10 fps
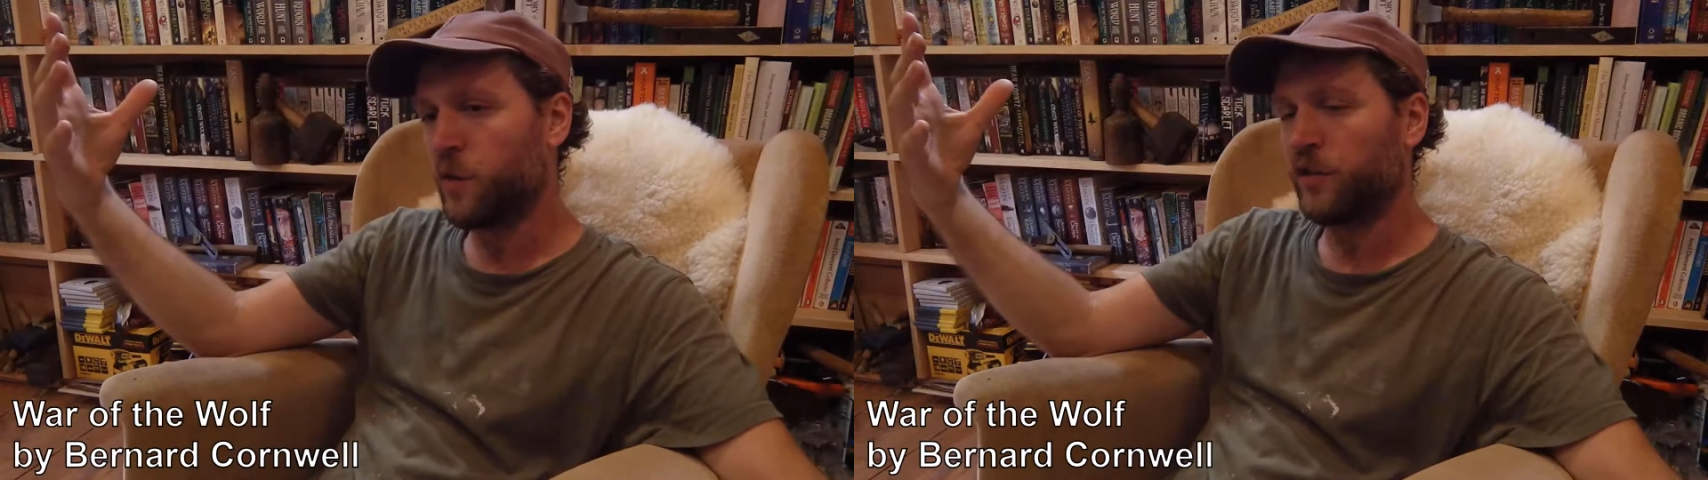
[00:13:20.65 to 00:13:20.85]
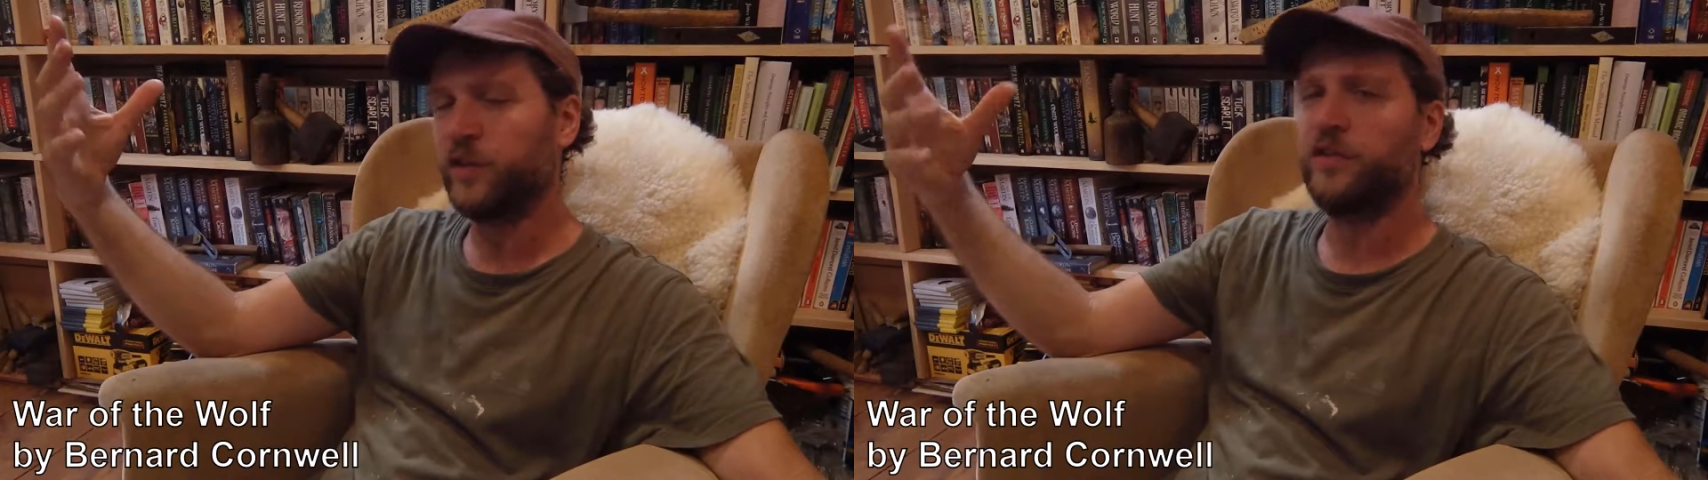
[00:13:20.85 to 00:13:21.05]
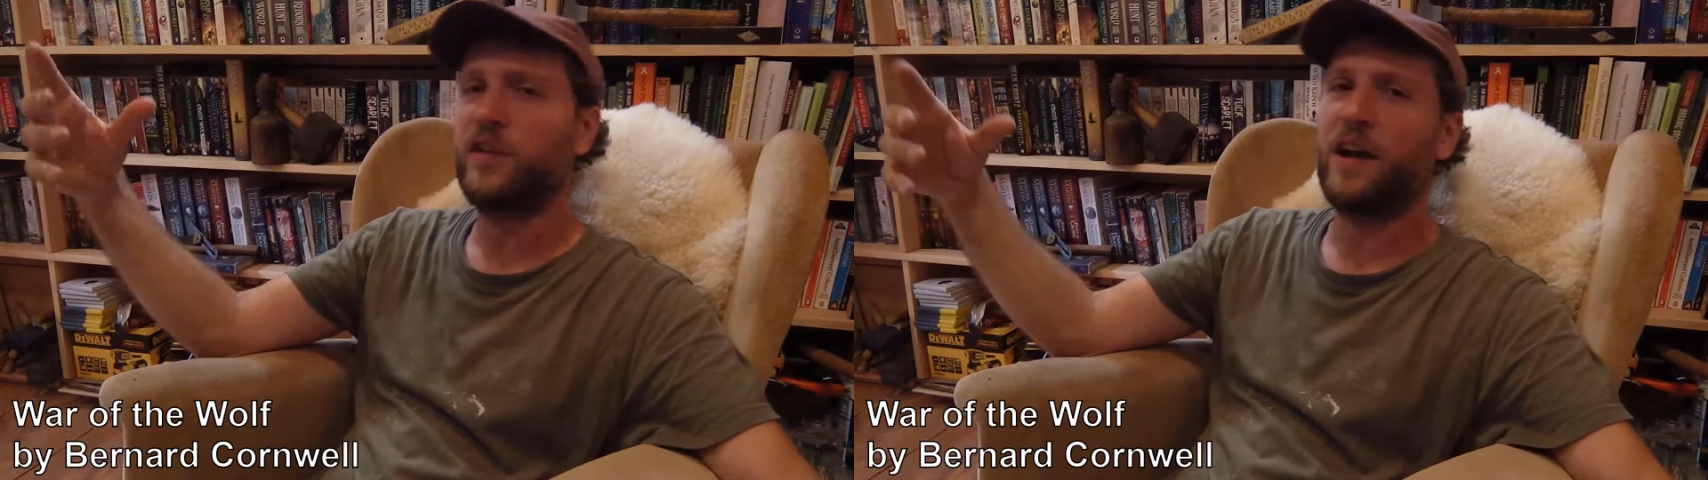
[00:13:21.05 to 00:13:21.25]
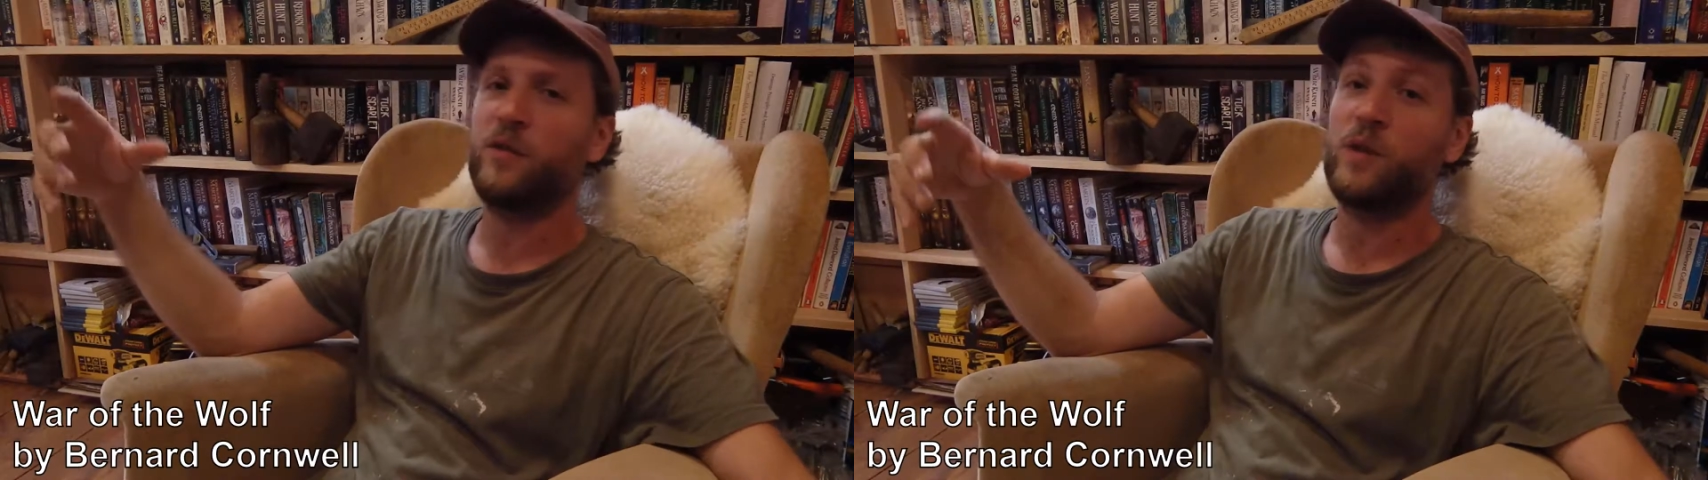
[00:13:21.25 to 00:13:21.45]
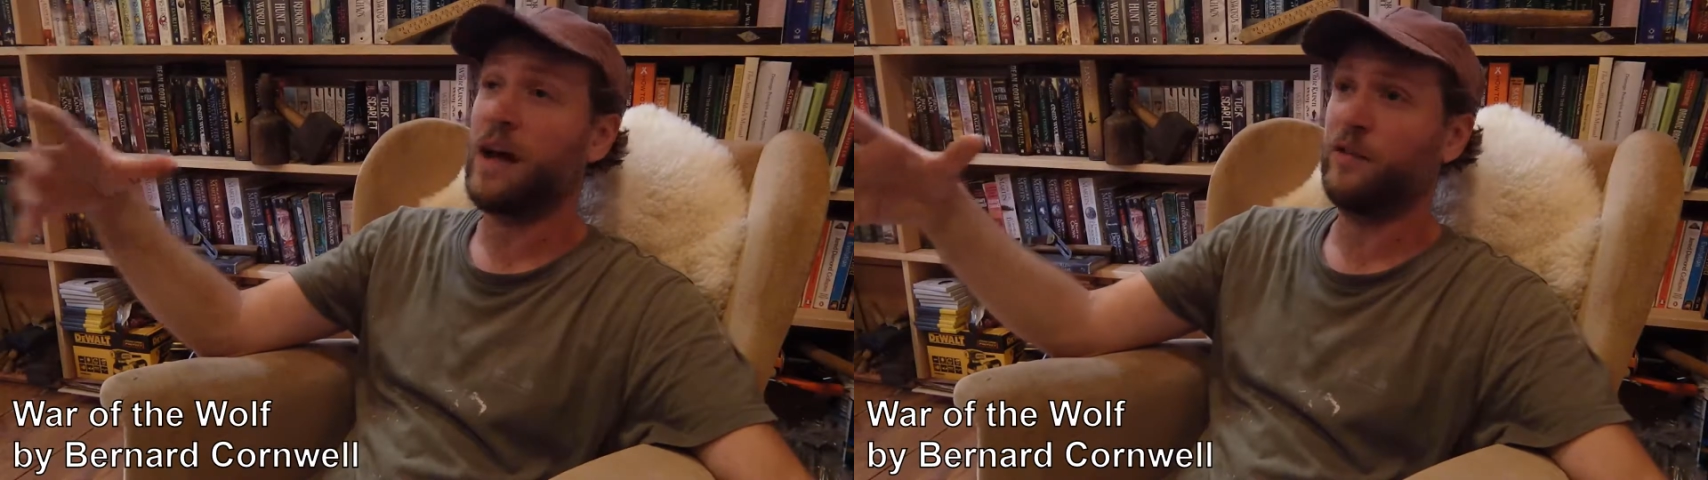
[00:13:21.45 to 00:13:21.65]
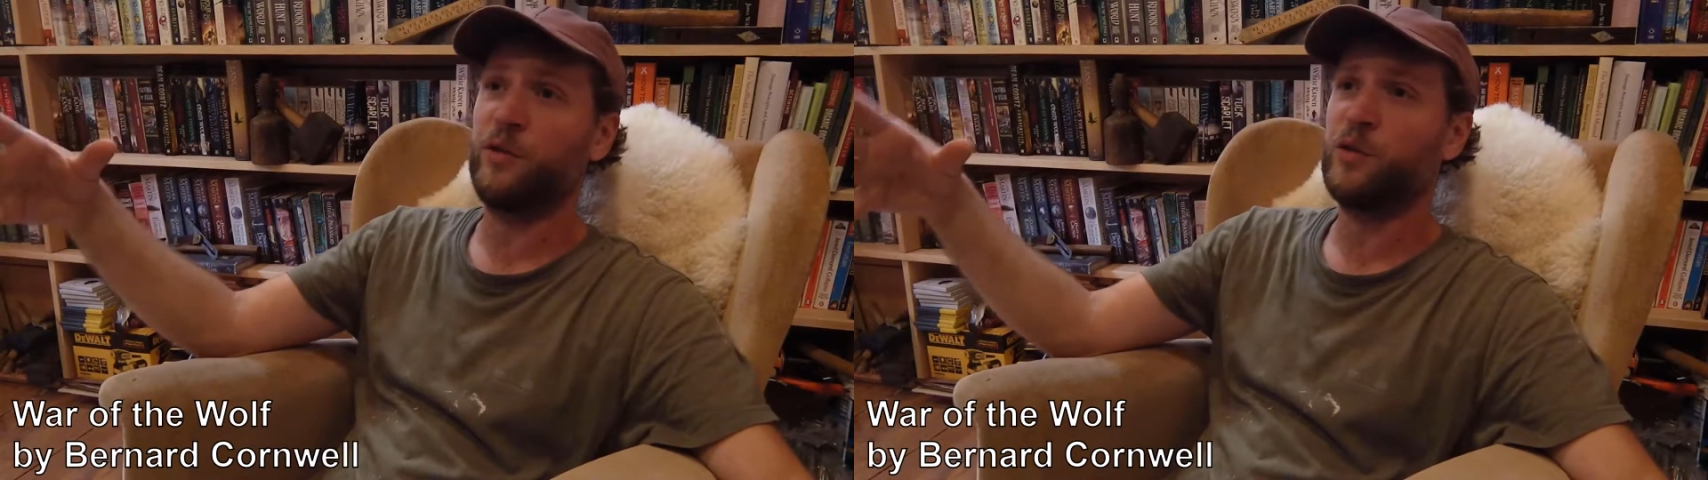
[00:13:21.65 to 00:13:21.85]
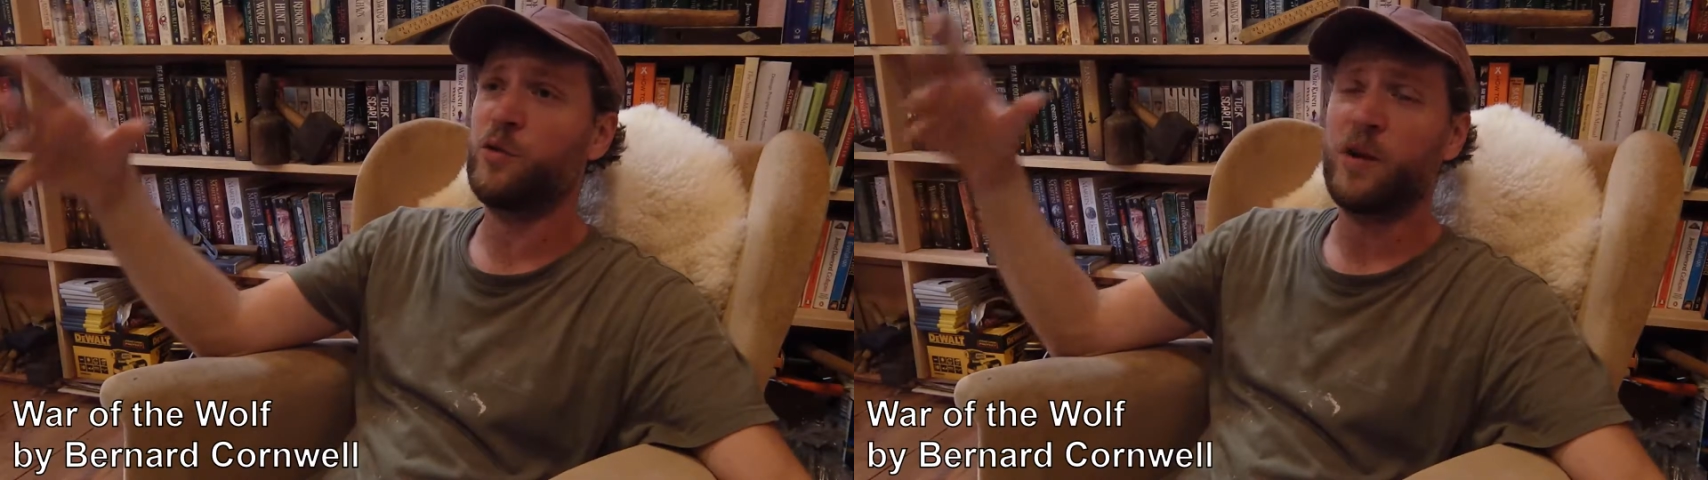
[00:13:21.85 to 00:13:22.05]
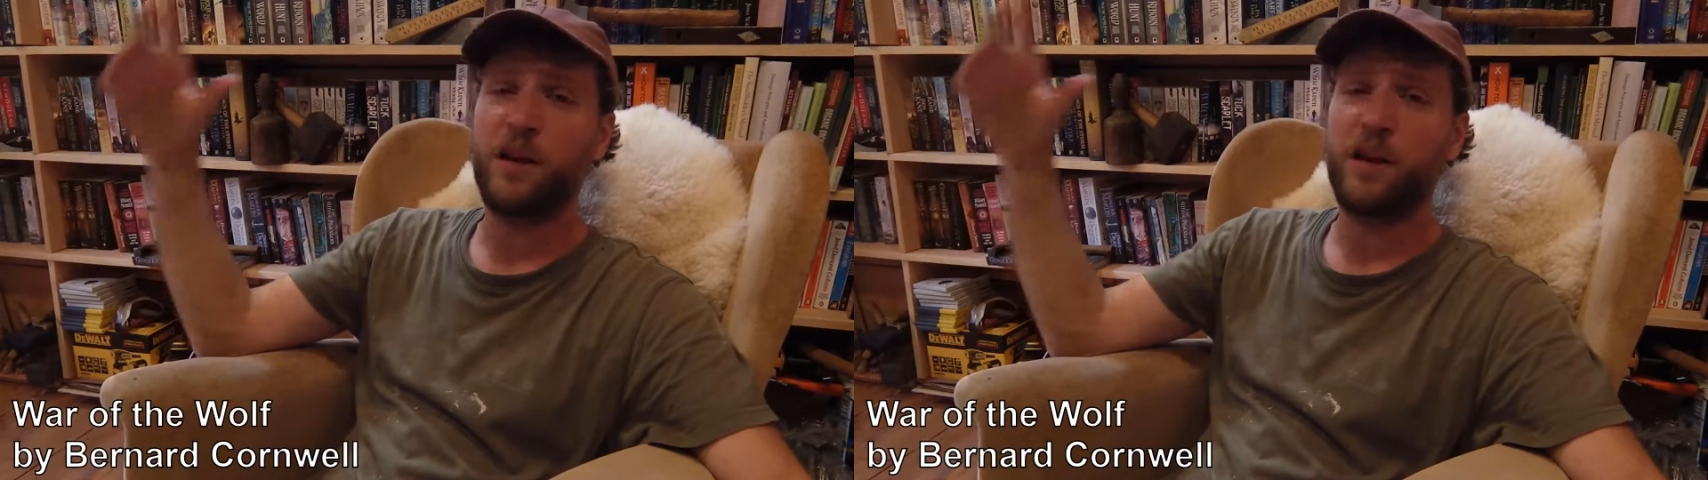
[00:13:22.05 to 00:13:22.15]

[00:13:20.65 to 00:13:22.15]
watched his channel at all,